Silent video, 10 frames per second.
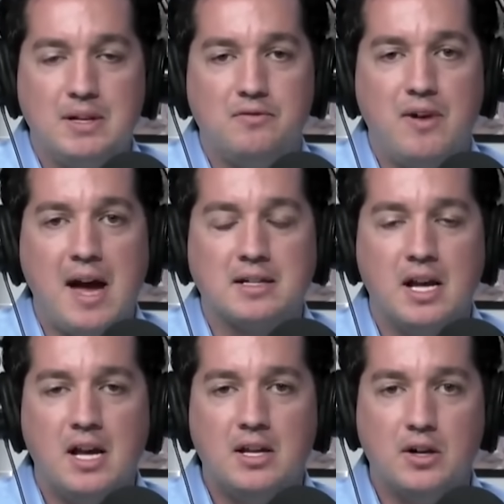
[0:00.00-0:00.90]
And in fact,
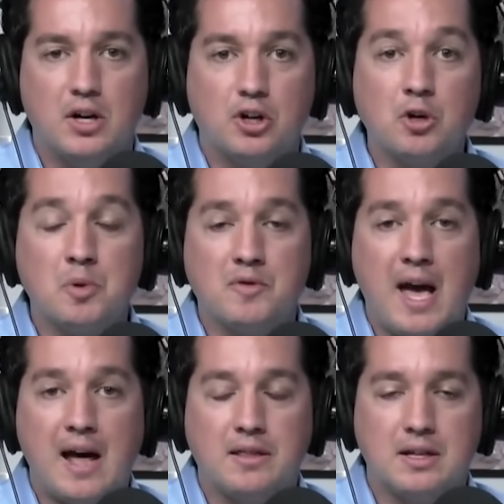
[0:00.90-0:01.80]
there are a group of
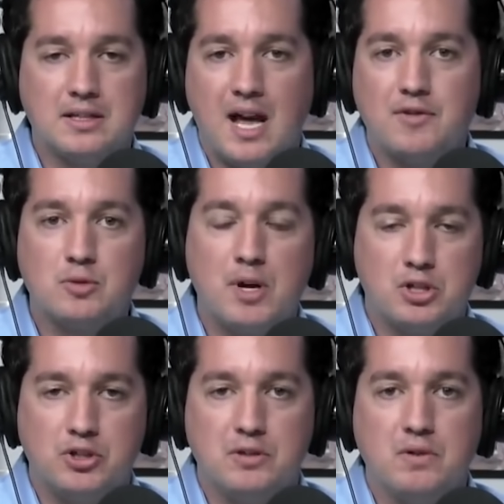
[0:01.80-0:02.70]
Catholics that have a
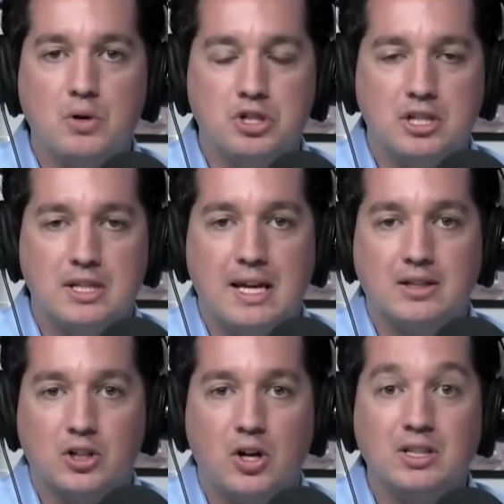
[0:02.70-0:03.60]
special devotion to that.
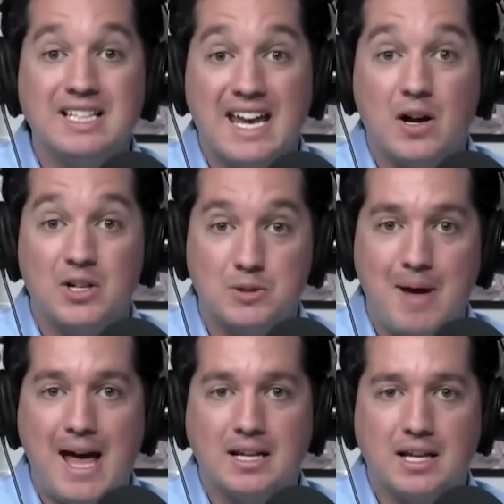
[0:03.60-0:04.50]
They're called
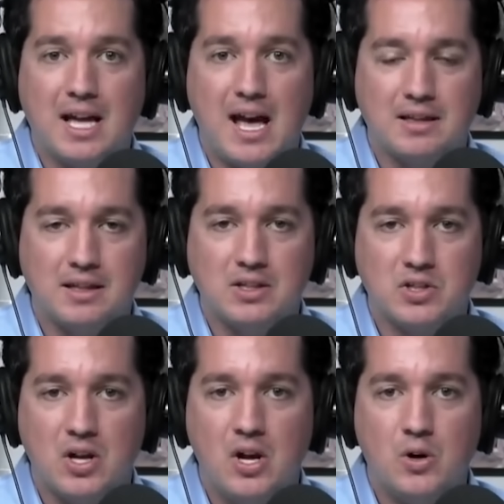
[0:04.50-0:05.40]
charismatic
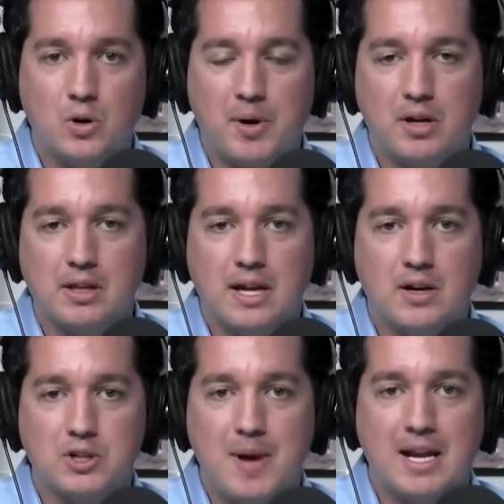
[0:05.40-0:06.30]
Catholics, or part of the
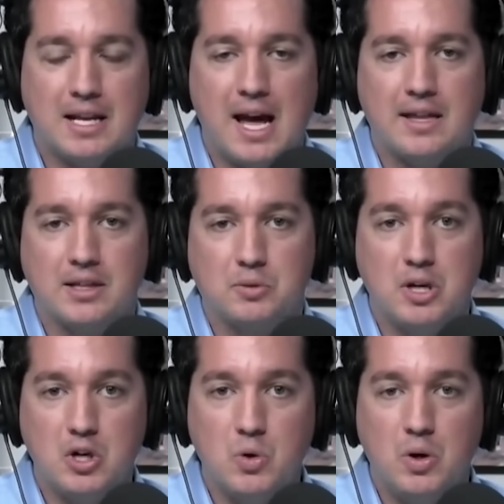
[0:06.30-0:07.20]
charismatic Catholic
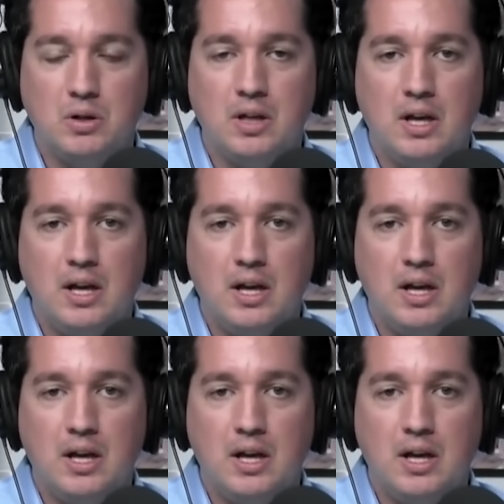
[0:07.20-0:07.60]
renewal.